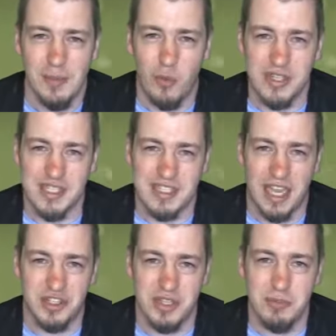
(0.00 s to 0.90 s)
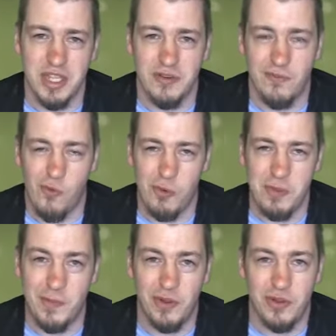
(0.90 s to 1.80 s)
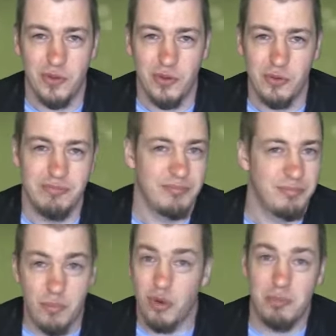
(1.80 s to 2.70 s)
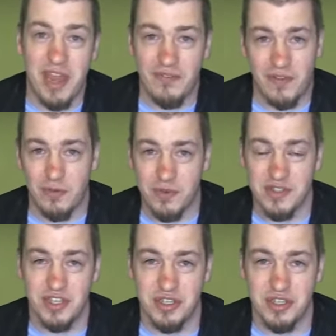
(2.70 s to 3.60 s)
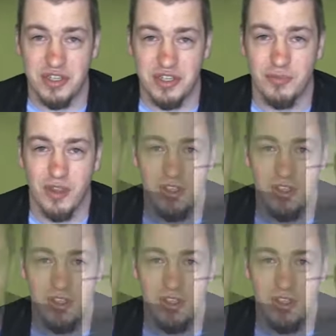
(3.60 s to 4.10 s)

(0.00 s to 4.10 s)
What does this actually mean for people who would benefit from this legislation?